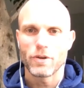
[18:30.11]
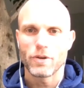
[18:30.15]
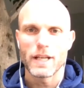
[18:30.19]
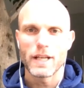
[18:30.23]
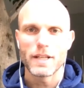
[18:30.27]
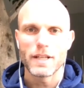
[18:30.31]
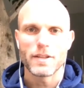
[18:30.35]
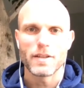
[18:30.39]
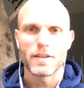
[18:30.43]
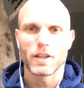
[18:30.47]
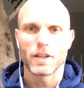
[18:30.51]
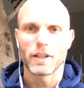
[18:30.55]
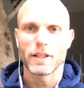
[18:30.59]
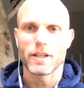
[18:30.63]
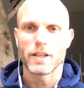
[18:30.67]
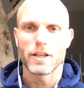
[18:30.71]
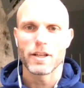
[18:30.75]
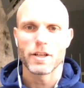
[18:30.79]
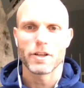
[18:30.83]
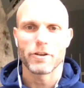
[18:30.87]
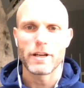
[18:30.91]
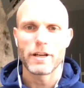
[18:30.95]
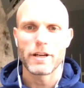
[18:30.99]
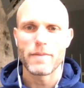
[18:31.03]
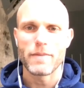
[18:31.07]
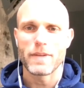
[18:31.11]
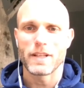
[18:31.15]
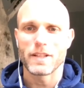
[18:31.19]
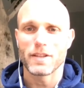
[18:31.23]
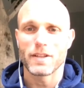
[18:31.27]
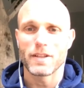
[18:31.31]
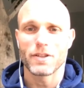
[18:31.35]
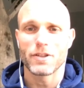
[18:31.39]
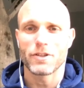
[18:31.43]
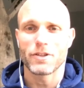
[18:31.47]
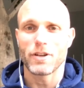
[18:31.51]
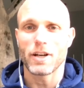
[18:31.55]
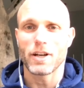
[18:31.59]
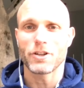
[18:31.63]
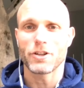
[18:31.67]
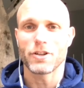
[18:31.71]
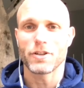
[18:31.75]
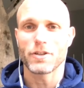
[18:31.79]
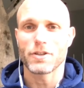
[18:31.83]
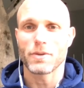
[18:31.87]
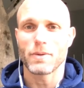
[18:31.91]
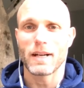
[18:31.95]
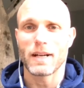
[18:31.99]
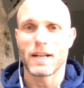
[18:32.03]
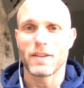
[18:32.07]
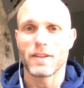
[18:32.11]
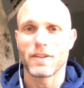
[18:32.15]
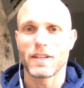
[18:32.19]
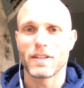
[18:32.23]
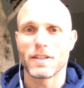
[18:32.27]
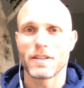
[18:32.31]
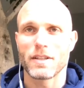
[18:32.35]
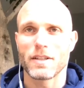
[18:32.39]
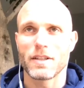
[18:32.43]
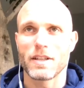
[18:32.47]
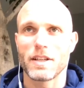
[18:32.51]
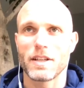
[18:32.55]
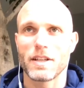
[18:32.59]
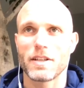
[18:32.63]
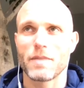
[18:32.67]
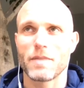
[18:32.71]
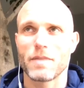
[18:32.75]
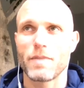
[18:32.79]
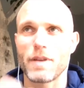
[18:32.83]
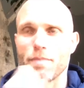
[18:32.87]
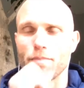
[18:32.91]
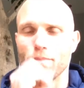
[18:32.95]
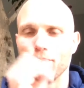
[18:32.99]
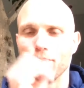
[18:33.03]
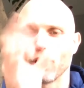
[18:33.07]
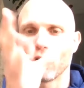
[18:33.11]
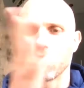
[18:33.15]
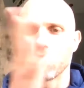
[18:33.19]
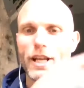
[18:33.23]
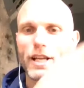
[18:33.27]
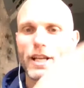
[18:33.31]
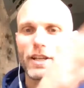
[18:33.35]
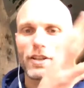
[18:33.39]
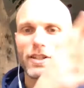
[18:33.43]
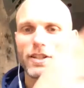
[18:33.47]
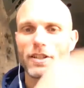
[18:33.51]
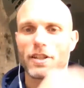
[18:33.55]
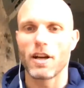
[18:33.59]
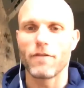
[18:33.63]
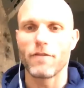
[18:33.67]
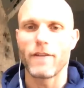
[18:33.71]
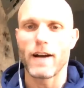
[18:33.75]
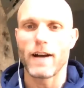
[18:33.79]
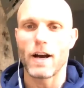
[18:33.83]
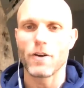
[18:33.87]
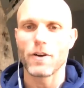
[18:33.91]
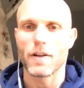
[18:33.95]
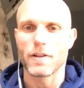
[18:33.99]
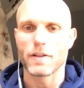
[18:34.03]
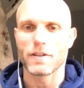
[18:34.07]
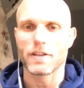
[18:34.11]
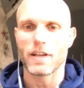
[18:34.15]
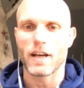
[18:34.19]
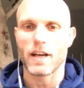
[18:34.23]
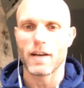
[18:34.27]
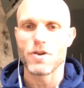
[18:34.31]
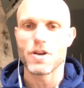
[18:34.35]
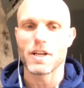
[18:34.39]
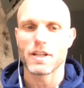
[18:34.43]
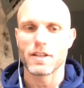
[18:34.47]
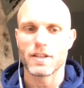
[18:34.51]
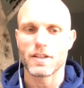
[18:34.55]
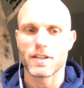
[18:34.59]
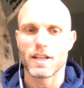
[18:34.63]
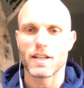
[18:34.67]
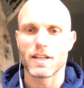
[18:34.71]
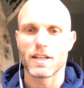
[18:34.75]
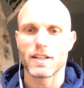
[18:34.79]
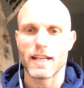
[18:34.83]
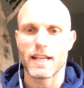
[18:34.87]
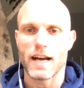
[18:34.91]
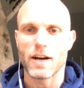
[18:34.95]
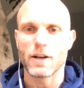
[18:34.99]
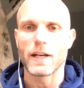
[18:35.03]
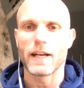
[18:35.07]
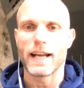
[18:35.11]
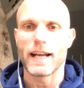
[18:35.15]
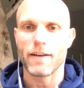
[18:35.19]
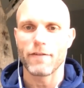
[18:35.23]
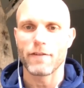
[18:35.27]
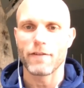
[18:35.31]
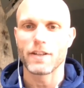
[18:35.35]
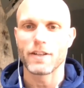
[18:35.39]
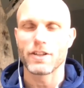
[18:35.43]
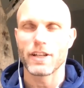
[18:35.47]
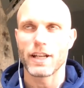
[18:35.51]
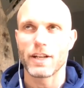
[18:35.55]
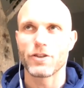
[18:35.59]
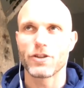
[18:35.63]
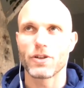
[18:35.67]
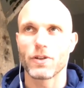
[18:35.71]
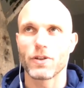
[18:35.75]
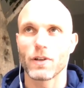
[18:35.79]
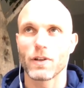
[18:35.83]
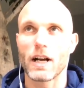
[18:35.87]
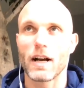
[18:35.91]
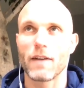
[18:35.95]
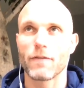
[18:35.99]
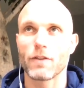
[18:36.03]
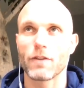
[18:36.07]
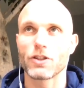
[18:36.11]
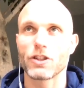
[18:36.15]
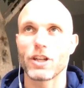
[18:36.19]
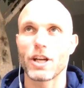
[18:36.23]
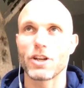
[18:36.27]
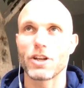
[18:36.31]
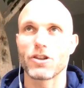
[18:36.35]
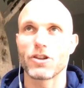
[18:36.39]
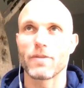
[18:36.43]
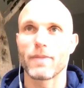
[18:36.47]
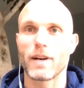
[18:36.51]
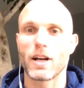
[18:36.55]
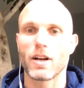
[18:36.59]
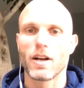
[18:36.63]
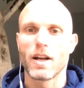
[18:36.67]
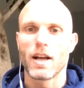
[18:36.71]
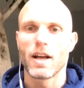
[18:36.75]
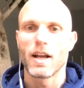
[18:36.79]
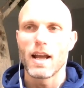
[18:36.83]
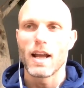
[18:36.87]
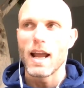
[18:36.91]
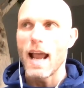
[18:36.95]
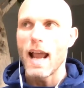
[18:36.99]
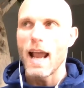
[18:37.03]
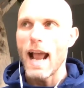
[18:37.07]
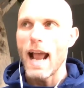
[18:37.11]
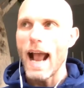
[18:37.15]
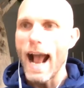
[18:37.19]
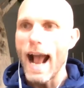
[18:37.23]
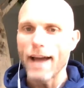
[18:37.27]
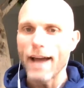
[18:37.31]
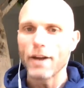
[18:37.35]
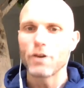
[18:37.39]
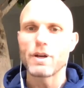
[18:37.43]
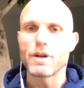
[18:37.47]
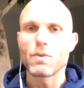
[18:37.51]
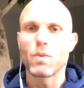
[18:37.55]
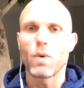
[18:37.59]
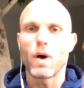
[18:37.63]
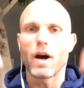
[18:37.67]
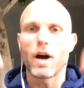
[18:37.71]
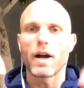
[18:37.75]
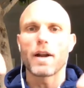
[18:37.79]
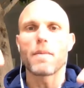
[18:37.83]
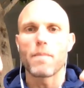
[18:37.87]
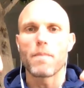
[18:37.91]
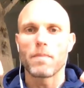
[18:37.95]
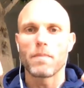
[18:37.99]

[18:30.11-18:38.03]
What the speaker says: some clear agreements and structures around it. It doesn't need to be blurting stuff out all the time. You can sit down and have an intentional conversation about how do we want to